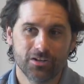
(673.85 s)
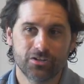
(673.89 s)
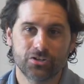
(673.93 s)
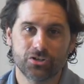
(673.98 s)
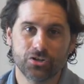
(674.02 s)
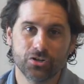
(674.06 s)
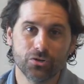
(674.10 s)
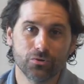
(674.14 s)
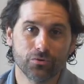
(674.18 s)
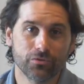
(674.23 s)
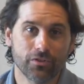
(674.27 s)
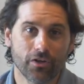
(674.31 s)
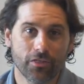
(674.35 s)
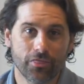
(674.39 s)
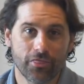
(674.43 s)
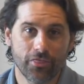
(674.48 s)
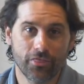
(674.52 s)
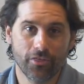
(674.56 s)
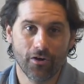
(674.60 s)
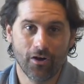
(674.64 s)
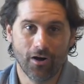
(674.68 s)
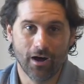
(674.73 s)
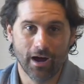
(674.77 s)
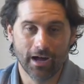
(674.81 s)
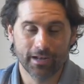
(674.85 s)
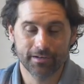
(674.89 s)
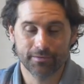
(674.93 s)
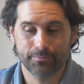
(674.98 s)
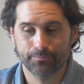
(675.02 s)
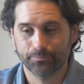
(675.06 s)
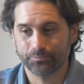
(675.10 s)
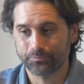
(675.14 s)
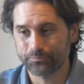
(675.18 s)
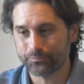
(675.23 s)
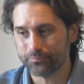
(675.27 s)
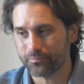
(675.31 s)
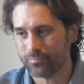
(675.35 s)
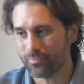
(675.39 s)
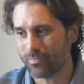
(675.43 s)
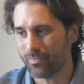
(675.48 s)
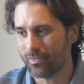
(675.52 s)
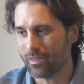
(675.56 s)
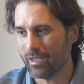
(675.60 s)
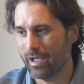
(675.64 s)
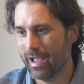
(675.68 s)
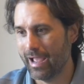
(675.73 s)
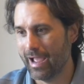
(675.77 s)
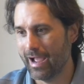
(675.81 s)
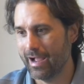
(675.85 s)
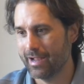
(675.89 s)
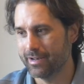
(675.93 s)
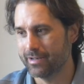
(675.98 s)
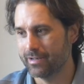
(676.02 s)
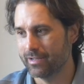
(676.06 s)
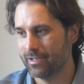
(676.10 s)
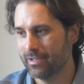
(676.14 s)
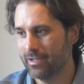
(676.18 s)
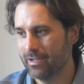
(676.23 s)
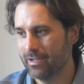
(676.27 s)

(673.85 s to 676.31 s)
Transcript: to the thought. And